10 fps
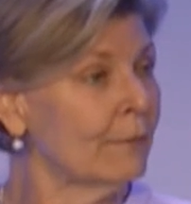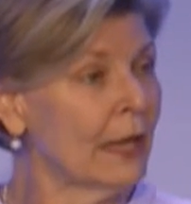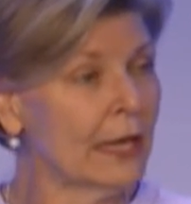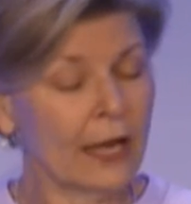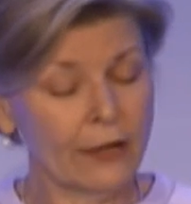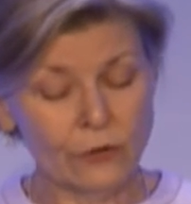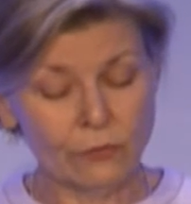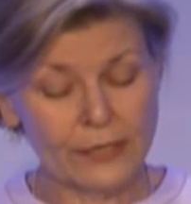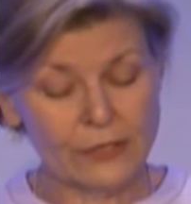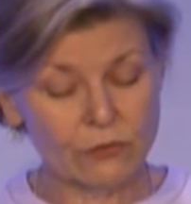and many other
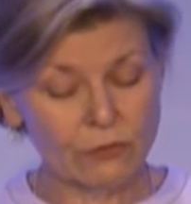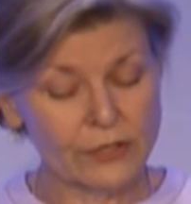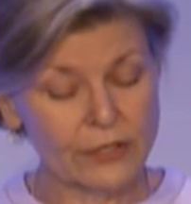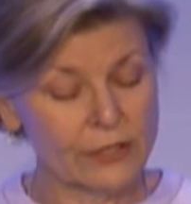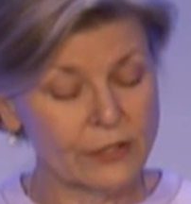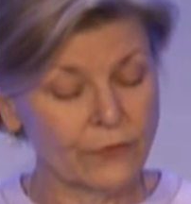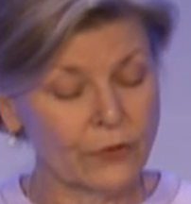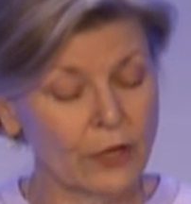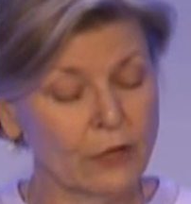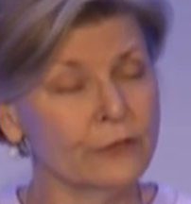resources
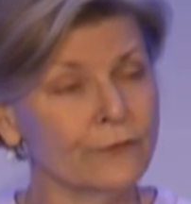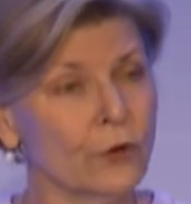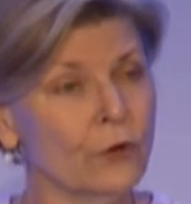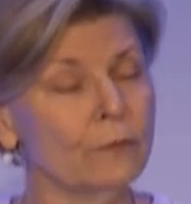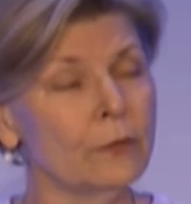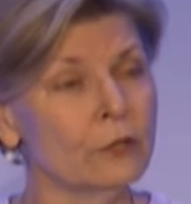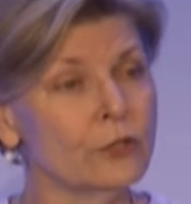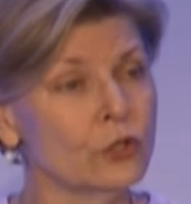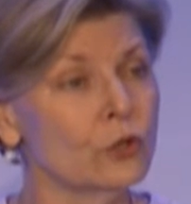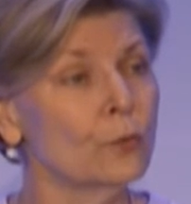for those for whom
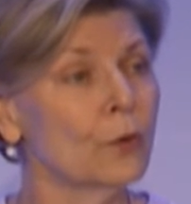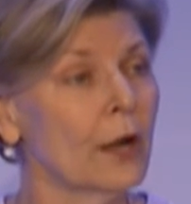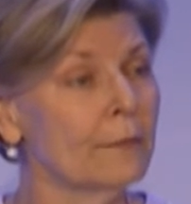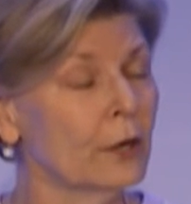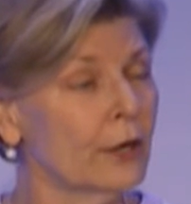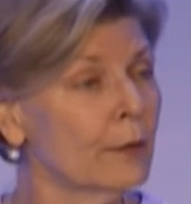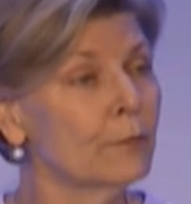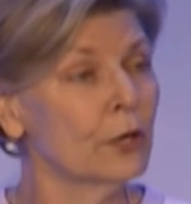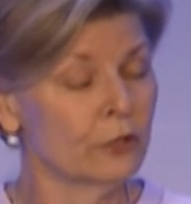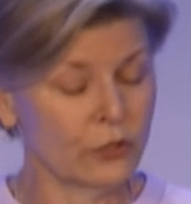those two primary
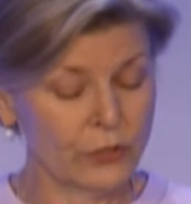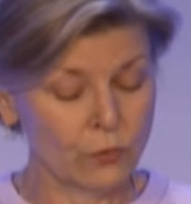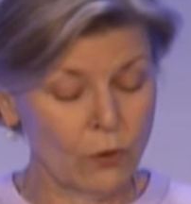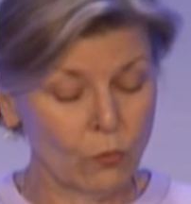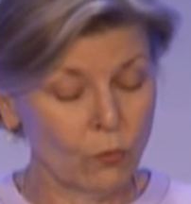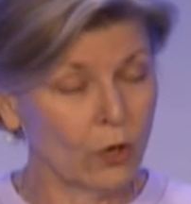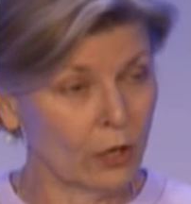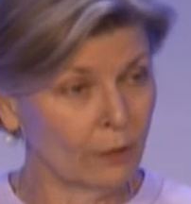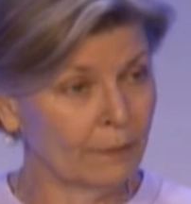approaches won't work.